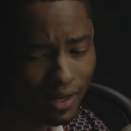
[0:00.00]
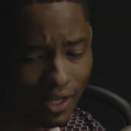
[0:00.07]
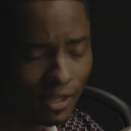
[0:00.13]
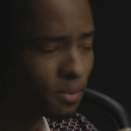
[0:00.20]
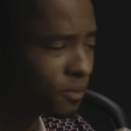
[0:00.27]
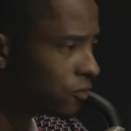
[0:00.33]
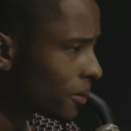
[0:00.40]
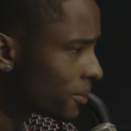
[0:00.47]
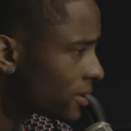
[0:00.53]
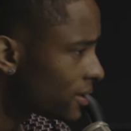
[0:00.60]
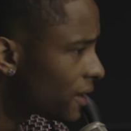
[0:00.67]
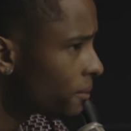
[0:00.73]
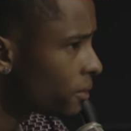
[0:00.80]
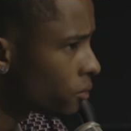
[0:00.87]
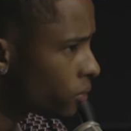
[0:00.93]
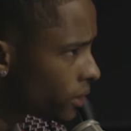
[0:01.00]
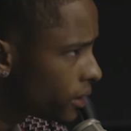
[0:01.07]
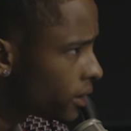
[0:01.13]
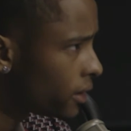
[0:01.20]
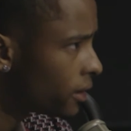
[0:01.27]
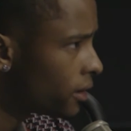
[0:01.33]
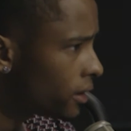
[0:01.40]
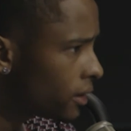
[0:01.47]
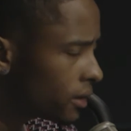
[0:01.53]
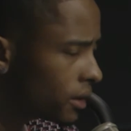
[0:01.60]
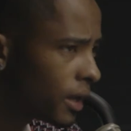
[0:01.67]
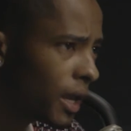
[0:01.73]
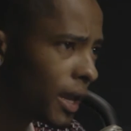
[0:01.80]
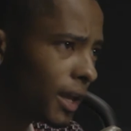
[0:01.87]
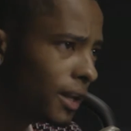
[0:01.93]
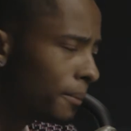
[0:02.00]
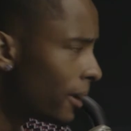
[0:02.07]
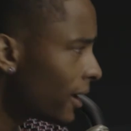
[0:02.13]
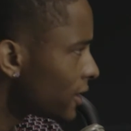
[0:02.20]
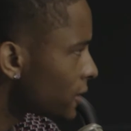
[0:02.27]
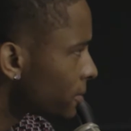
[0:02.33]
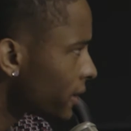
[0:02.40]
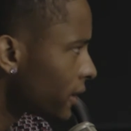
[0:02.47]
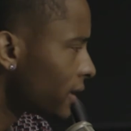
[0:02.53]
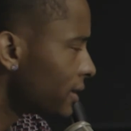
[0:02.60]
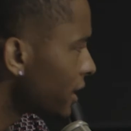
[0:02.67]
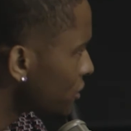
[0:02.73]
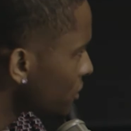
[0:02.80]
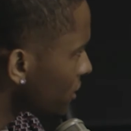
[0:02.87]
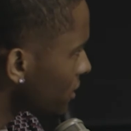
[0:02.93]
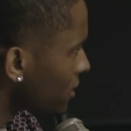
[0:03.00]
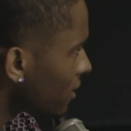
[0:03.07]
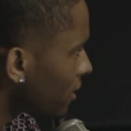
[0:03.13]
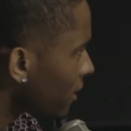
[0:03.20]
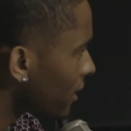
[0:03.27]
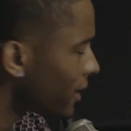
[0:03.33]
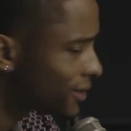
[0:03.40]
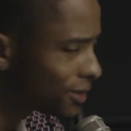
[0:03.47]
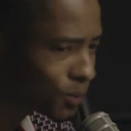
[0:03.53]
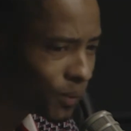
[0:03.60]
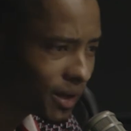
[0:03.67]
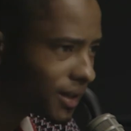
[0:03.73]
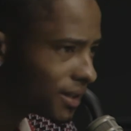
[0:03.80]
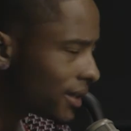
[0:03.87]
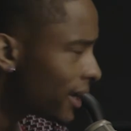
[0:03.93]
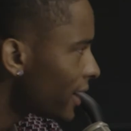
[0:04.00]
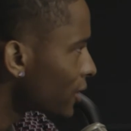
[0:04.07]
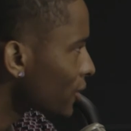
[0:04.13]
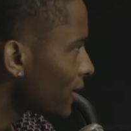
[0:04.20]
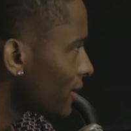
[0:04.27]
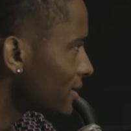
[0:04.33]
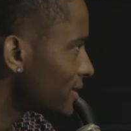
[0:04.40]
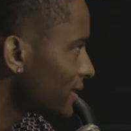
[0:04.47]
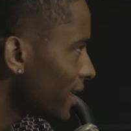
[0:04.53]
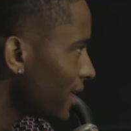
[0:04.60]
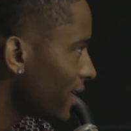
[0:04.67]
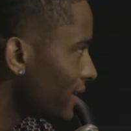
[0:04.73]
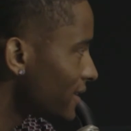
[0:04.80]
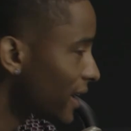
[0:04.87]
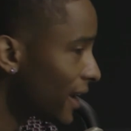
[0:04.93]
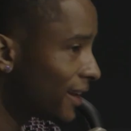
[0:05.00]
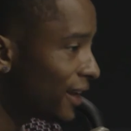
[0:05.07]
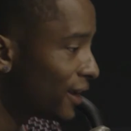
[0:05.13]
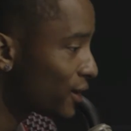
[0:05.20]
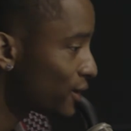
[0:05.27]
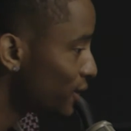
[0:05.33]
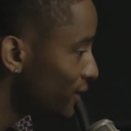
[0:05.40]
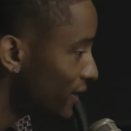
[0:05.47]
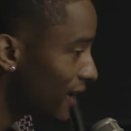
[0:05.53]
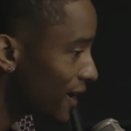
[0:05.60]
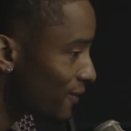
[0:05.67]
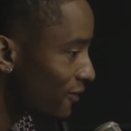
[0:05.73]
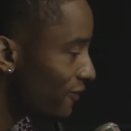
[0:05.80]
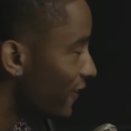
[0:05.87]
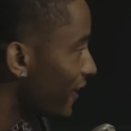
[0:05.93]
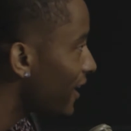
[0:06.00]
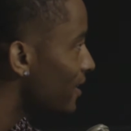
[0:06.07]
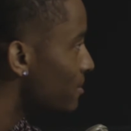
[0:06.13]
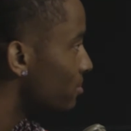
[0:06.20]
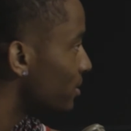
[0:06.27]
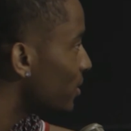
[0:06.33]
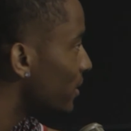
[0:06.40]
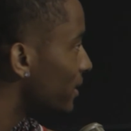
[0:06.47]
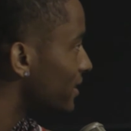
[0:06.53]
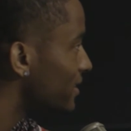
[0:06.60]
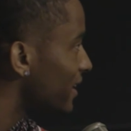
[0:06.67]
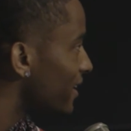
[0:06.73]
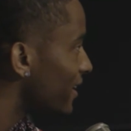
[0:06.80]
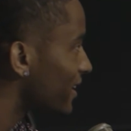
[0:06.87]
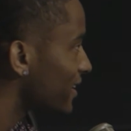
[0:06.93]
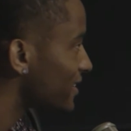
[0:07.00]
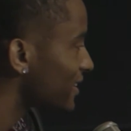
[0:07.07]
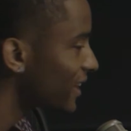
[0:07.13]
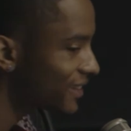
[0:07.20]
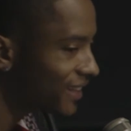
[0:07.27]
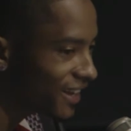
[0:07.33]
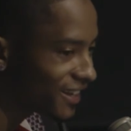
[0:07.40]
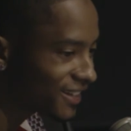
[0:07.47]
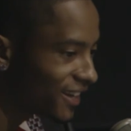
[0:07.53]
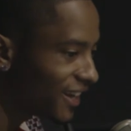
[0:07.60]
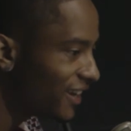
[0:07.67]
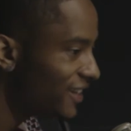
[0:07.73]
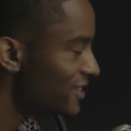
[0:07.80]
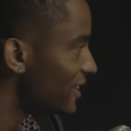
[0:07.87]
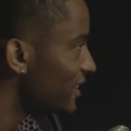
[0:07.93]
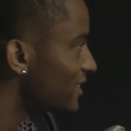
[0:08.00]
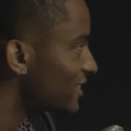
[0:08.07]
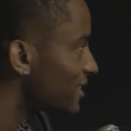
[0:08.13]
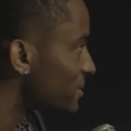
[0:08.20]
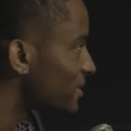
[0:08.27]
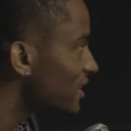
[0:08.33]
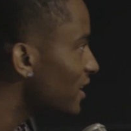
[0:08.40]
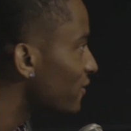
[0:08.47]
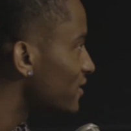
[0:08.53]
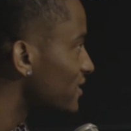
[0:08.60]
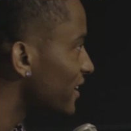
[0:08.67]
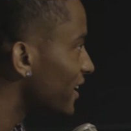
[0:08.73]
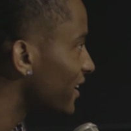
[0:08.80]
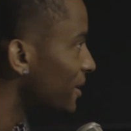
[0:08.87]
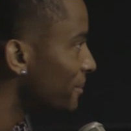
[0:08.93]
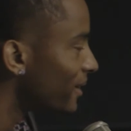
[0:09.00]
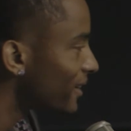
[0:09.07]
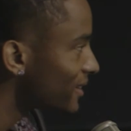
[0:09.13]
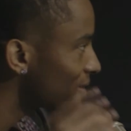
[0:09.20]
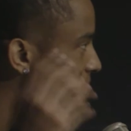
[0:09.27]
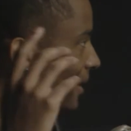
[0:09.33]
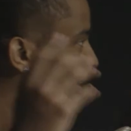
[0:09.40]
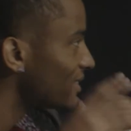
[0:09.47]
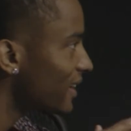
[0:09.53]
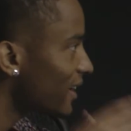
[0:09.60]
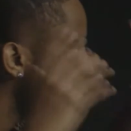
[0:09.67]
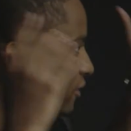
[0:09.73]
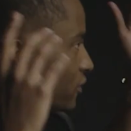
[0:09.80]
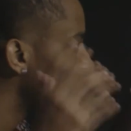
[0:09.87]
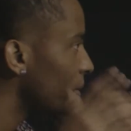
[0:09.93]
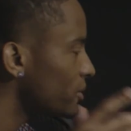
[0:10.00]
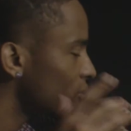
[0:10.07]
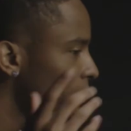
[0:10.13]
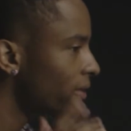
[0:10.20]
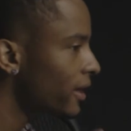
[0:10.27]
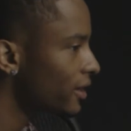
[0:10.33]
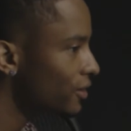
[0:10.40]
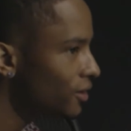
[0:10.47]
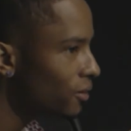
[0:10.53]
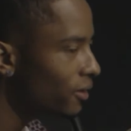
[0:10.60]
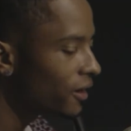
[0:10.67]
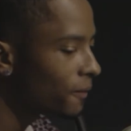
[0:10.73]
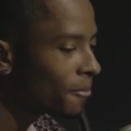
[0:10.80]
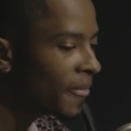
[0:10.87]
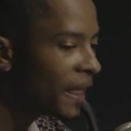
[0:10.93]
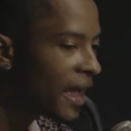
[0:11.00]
His performances have been really good. And the man is playing an electric guitar, swinging his head across the stage, and they clearly have a fan blowing his hair, because it ain't like Jesus himself is down there making somebody's hair flop. So I'm like, you know what?